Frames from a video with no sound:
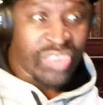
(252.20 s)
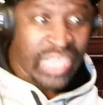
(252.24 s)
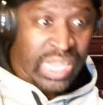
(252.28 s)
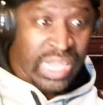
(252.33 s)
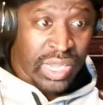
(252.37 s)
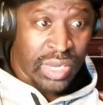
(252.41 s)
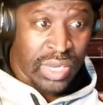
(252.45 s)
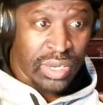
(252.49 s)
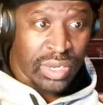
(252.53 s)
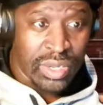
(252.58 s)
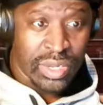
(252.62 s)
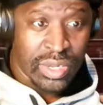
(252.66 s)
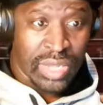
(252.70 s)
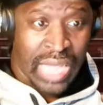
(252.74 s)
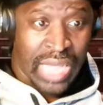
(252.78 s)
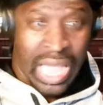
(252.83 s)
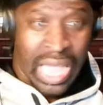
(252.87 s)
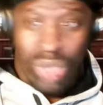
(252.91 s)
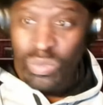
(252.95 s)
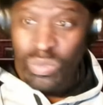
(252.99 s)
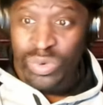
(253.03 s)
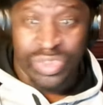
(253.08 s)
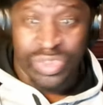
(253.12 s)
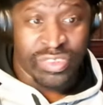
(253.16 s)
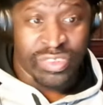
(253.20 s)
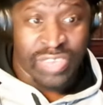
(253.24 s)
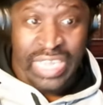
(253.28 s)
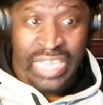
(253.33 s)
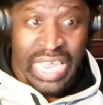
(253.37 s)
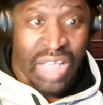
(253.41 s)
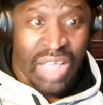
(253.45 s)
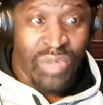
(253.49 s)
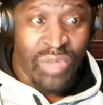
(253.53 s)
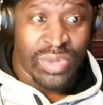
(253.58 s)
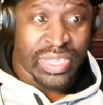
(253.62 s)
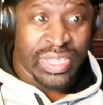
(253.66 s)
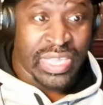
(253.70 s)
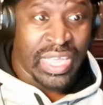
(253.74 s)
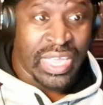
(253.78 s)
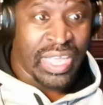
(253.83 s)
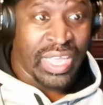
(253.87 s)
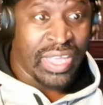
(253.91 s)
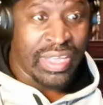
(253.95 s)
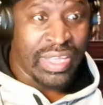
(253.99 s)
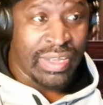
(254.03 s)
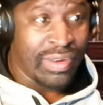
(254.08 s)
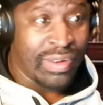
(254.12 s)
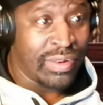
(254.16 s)
it. I want to see it. I don't
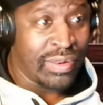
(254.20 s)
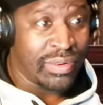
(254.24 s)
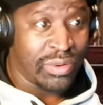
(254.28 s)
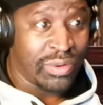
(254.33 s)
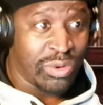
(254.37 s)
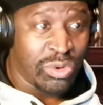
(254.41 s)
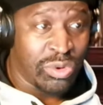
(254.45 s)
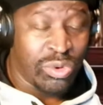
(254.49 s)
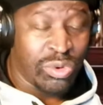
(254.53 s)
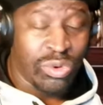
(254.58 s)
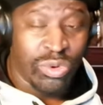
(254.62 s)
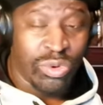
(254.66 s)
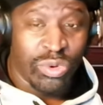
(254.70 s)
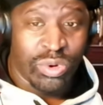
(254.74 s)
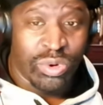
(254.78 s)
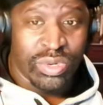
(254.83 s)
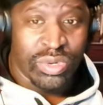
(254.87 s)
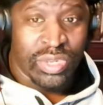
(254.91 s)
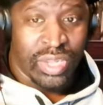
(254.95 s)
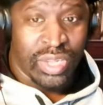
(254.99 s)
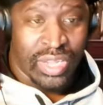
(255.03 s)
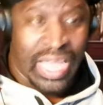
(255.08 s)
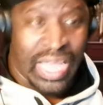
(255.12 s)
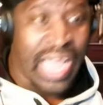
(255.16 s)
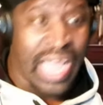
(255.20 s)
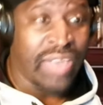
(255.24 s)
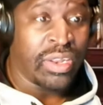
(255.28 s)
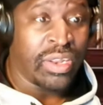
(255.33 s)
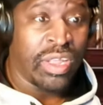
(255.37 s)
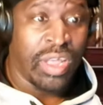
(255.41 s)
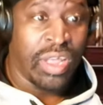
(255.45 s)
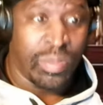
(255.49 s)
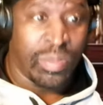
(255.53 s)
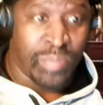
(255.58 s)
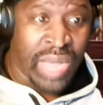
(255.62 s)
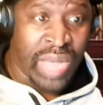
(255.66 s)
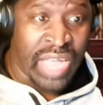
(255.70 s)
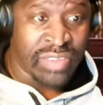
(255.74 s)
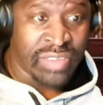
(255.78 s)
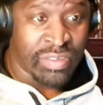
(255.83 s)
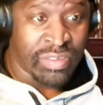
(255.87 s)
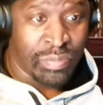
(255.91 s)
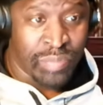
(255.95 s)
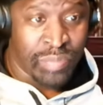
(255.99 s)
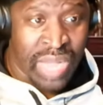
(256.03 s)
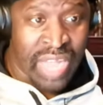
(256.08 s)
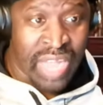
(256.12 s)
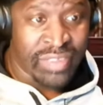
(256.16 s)
care. Look, I love boxing.
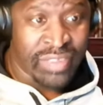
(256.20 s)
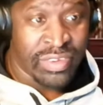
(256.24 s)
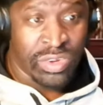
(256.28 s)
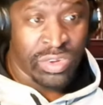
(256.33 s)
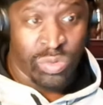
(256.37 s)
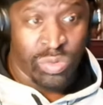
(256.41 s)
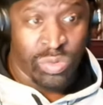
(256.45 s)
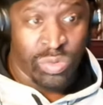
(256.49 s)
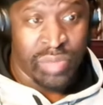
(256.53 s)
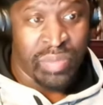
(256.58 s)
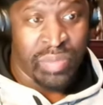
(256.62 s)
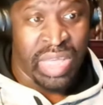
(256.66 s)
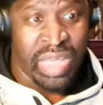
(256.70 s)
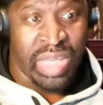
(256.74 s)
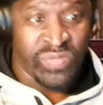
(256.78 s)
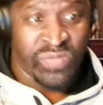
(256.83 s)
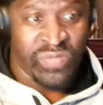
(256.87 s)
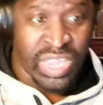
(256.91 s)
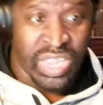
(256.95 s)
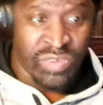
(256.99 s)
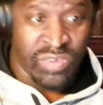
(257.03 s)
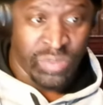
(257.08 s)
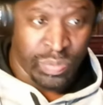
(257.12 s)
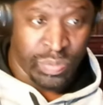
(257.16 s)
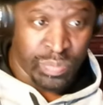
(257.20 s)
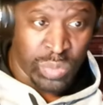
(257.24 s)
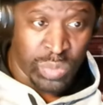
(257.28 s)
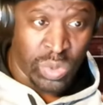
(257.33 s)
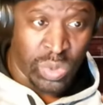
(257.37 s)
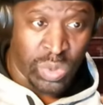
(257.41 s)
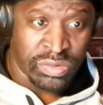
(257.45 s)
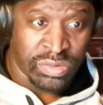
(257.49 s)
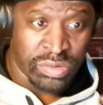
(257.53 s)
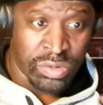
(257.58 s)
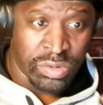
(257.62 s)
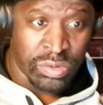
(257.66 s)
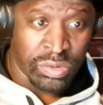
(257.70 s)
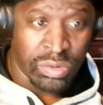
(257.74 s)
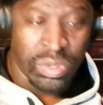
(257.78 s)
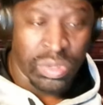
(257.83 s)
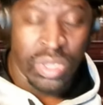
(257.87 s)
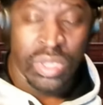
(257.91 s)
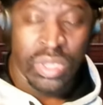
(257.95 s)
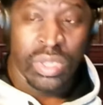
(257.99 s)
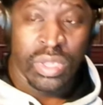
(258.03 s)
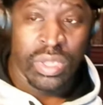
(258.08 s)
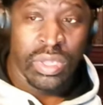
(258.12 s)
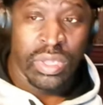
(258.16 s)
Boxing is one of my favorite sports too,
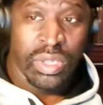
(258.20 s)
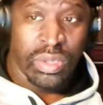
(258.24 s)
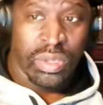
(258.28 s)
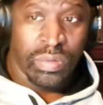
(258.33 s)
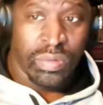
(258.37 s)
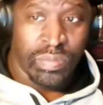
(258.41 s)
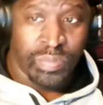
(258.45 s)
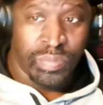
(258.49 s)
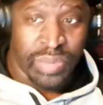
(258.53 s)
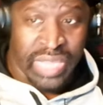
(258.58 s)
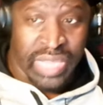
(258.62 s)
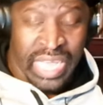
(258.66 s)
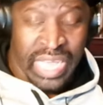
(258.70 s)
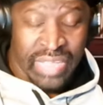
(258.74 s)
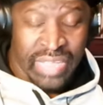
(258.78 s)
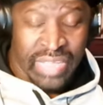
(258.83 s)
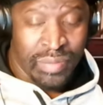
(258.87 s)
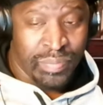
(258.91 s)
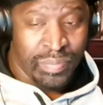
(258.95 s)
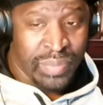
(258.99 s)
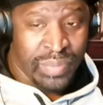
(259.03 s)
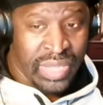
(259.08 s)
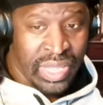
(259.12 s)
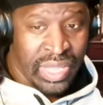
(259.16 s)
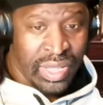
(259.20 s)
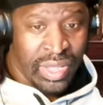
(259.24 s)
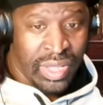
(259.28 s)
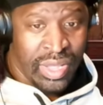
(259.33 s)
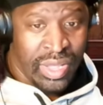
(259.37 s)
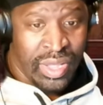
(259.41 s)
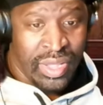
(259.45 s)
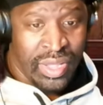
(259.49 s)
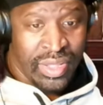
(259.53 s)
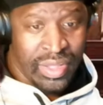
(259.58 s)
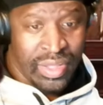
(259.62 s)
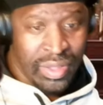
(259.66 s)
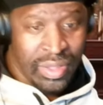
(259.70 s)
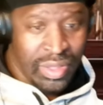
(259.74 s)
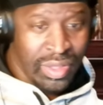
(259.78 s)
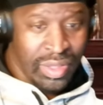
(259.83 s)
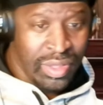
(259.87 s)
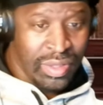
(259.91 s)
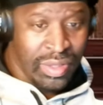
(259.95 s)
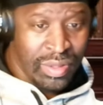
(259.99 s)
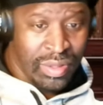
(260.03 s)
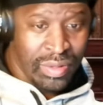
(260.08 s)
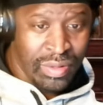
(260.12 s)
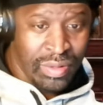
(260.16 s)
but but uh,
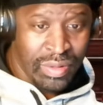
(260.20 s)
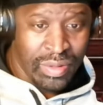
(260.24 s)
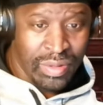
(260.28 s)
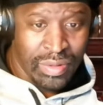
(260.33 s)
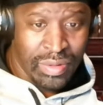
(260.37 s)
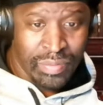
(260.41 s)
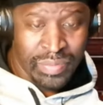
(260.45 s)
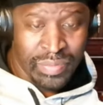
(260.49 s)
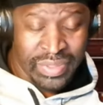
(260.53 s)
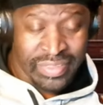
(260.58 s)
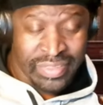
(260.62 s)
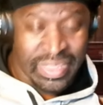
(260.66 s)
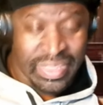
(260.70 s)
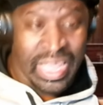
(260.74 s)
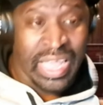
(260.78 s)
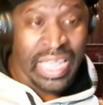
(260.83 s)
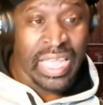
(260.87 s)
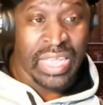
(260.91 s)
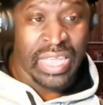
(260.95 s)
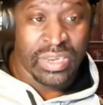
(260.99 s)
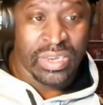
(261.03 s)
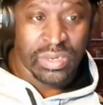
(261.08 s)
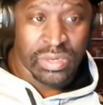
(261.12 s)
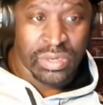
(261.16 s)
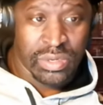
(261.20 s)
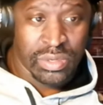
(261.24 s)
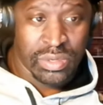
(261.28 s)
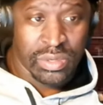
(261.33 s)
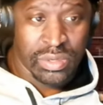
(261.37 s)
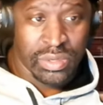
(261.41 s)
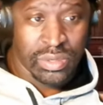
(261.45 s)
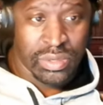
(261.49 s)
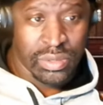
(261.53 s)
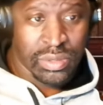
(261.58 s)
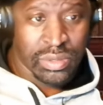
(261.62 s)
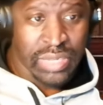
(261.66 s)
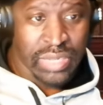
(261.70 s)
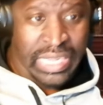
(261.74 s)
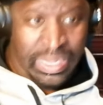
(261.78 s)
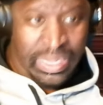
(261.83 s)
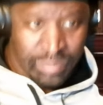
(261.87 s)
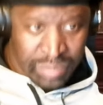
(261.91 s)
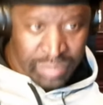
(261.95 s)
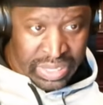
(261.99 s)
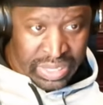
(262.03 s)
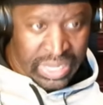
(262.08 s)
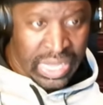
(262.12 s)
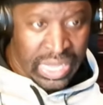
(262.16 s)
beside N
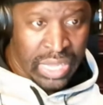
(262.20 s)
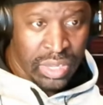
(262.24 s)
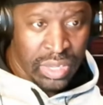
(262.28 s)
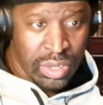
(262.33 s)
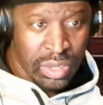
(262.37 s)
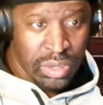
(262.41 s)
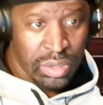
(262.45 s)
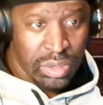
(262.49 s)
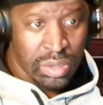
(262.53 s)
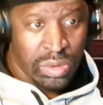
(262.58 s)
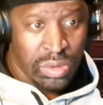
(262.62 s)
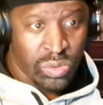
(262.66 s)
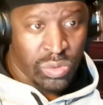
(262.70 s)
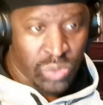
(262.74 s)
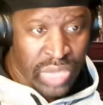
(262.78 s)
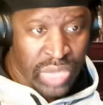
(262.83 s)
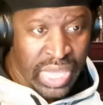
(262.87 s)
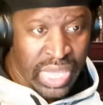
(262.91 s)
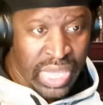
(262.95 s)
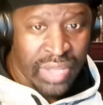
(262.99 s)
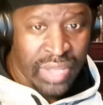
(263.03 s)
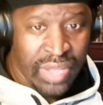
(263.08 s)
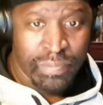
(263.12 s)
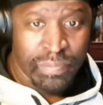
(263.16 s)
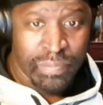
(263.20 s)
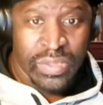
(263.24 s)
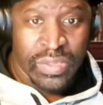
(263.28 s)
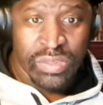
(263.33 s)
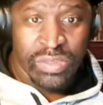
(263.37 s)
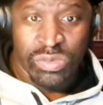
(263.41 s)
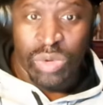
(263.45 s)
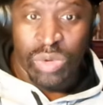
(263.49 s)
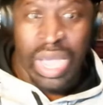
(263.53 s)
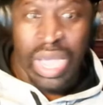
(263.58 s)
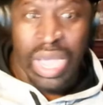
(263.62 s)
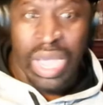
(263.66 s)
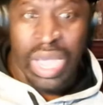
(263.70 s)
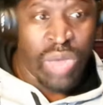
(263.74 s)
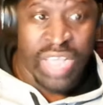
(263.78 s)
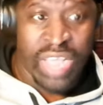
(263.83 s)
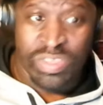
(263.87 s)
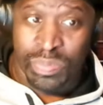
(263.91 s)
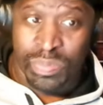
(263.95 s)
B A, okay? So I watch